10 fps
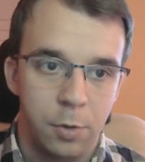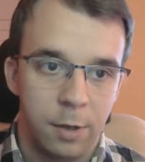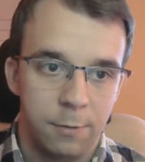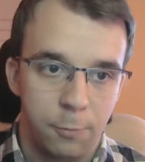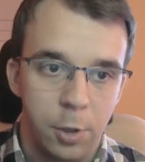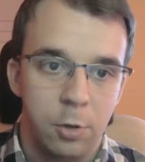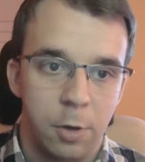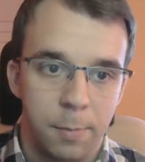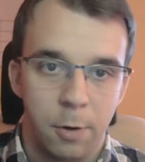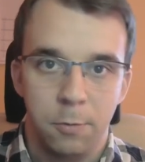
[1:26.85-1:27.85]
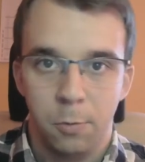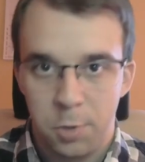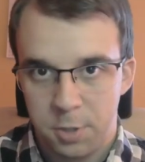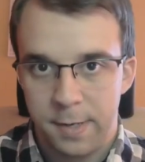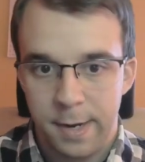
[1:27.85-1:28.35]
That's 3 to the power of 2,
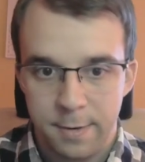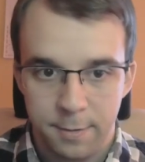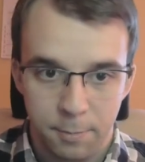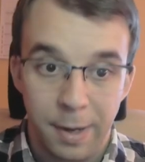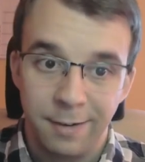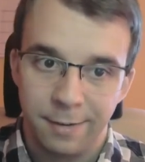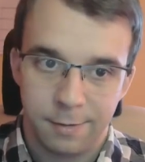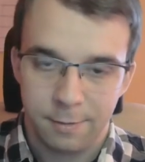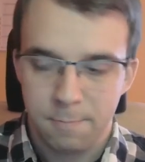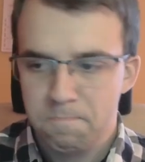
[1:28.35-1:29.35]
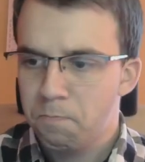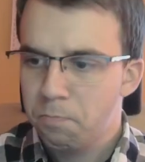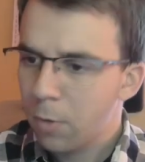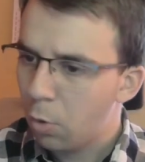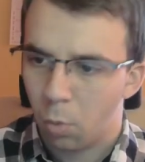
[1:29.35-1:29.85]
which is 9. So makes sense.
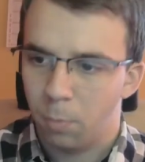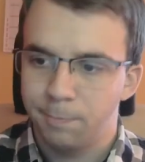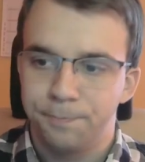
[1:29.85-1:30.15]
Cool.